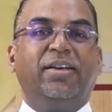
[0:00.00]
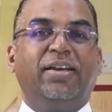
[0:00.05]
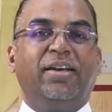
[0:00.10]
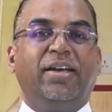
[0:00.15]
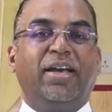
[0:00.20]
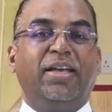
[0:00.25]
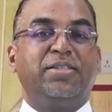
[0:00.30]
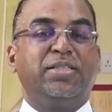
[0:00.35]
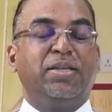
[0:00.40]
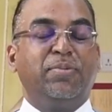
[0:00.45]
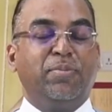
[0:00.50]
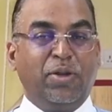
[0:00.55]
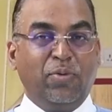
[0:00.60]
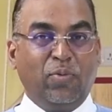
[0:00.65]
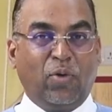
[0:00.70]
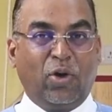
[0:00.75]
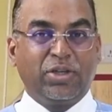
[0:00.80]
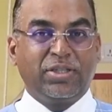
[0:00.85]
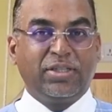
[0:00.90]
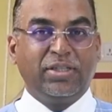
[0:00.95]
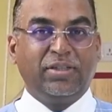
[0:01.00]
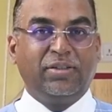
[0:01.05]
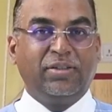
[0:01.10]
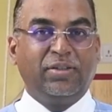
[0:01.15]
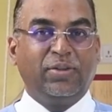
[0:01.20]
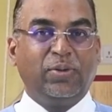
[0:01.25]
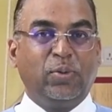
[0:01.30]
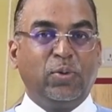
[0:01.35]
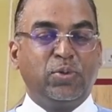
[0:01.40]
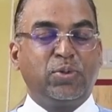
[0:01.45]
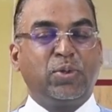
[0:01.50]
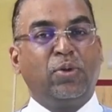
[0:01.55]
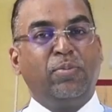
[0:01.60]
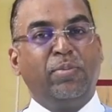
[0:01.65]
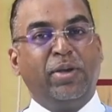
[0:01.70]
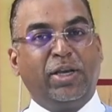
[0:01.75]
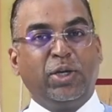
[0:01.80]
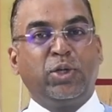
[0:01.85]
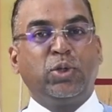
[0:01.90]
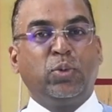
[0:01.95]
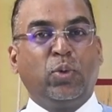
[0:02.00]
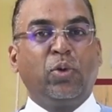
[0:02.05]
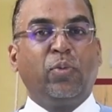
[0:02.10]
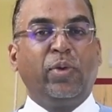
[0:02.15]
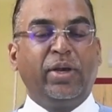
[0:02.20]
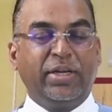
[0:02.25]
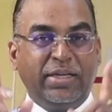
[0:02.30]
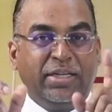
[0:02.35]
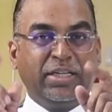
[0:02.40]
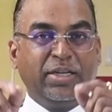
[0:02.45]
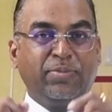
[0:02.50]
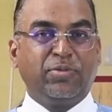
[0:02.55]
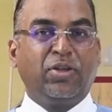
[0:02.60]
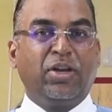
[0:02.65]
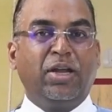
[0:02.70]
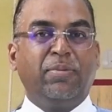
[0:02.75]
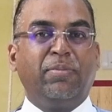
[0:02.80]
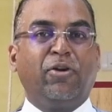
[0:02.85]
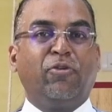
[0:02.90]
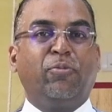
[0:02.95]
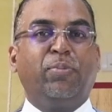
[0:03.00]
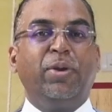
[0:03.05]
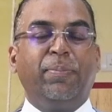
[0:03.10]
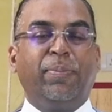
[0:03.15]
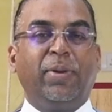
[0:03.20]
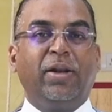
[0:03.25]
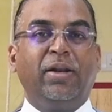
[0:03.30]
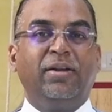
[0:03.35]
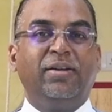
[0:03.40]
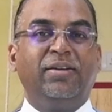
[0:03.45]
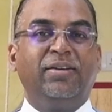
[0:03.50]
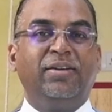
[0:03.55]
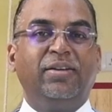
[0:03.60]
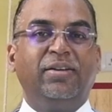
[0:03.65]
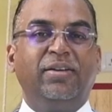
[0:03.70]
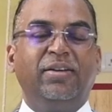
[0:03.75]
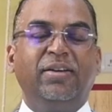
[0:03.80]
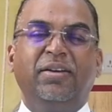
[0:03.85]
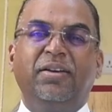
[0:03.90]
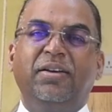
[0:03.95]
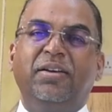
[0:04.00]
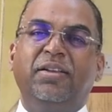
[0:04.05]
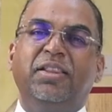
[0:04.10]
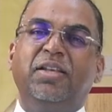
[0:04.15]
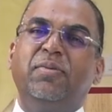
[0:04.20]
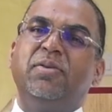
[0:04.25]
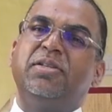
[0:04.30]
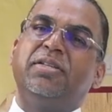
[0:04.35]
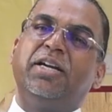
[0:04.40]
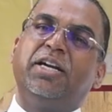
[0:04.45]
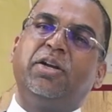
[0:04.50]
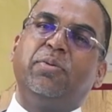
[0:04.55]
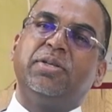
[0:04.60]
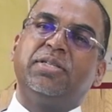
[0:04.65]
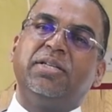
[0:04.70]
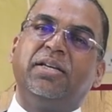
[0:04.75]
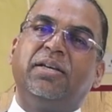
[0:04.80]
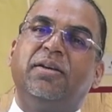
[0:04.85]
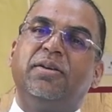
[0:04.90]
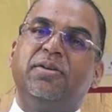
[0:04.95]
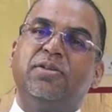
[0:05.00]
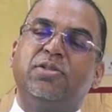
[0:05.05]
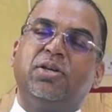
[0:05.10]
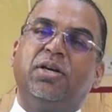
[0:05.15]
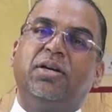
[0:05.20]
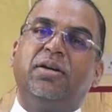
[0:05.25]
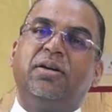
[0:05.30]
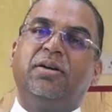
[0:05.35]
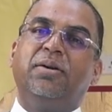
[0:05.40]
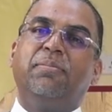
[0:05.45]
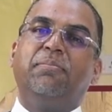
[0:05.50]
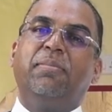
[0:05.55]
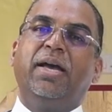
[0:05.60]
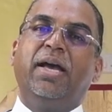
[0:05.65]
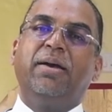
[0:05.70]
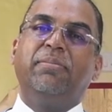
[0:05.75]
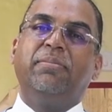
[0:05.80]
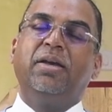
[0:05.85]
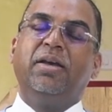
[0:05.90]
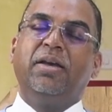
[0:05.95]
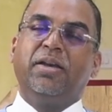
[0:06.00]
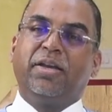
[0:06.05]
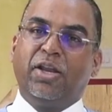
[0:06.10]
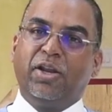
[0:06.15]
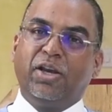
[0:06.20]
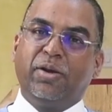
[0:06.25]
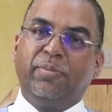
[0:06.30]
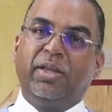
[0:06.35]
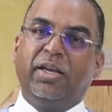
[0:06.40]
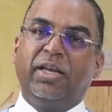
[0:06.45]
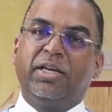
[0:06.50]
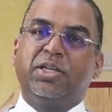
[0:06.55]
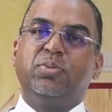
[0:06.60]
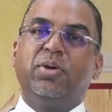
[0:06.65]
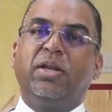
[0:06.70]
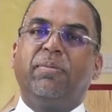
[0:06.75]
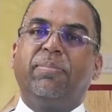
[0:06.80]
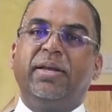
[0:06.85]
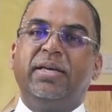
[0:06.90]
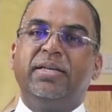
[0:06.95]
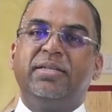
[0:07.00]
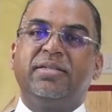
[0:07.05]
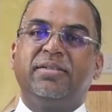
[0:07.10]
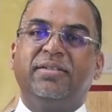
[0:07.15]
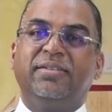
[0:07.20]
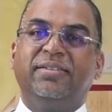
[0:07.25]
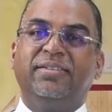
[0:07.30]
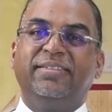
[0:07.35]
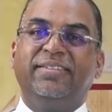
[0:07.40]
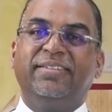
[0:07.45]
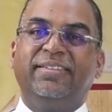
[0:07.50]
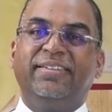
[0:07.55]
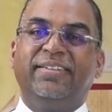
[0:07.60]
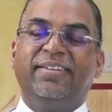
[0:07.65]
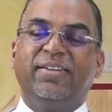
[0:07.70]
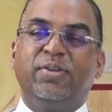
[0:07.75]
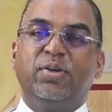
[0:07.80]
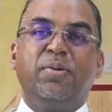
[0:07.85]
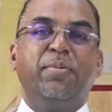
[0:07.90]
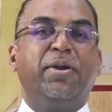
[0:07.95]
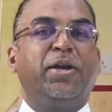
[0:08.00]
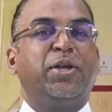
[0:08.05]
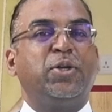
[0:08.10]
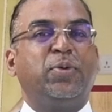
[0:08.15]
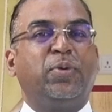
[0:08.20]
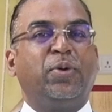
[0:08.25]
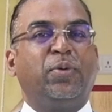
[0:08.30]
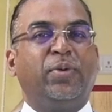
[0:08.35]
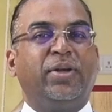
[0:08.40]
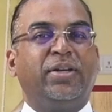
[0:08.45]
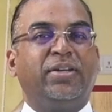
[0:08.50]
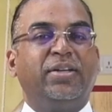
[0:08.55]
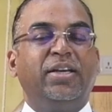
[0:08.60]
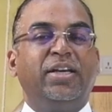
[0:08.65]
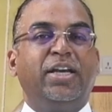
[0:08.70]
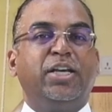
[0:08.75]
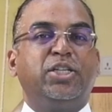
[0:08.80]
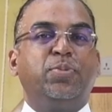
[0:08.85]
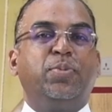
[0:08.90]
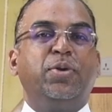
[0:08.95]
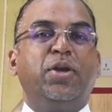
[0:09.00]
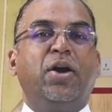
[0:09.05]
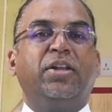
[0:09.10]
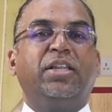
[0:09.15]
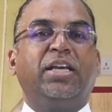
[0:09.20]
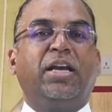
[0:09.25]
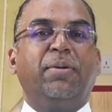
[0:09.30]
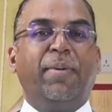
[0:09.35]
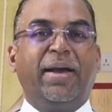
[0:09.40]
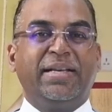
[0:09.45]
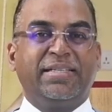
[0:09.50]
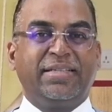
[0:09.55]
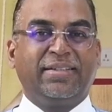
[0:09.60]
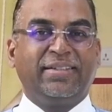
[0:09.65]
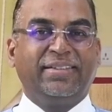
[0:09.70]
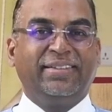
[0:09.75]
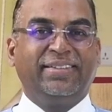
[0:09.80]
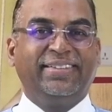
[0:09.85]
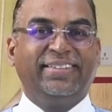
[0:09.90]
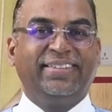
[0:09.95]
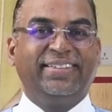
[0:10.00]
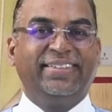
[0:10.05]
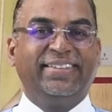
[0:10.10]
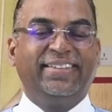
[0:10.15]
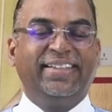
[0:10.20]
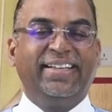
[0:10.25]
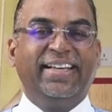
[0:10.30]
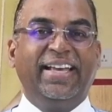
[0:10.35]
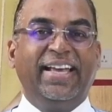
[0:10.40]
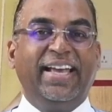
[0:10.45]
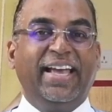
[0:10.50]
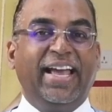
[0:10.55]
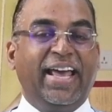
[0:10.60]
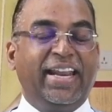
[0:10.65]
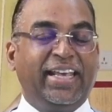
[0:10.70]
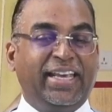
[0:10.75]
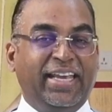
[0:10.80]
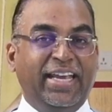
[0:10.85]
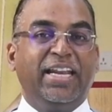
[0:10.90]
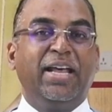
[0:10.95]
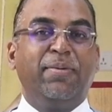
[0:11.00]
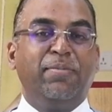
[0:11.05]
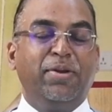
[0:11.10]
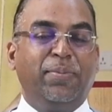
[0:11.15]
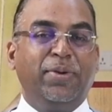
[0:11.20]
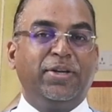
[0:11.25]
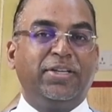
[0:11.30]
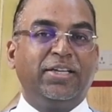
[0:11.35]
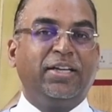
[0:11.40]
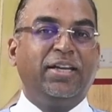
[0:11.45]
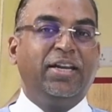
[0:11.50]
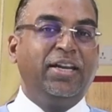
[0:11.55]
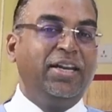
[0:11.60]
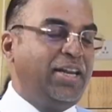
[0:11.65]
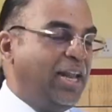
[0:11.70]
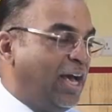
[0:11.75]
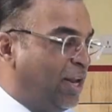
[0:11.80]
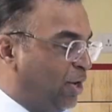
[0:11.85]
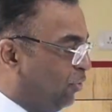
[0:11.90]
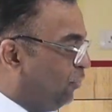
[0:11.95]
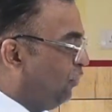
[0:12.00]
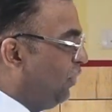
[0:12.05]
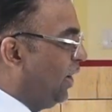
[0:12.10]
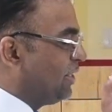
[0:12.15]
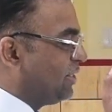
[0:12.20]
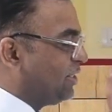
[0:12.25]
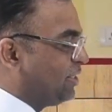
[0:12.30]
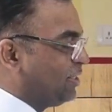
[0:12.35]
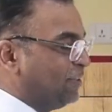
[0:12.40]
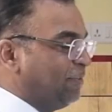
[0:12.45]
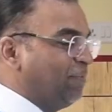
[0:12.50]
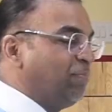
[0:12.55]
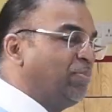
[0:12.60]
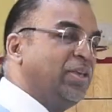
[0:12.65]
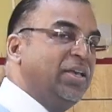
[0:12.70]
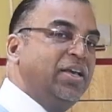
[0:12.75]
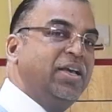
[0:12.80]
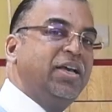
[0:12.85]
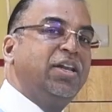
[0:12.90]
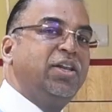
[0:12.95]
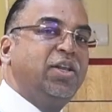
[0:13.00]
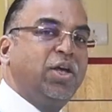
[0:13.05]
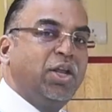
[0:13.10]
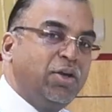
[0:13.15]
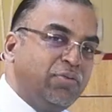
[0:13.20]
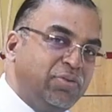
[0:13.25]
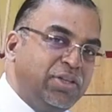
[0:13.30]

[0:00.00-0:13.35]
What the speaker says: and somebody walks in who's going to make it overweight in terms of the number of people, they will straight away say, sir, ma'am, can you come to the next one please? We'll make it overweight. It's beyond the capacity. And again I'm repeating, none of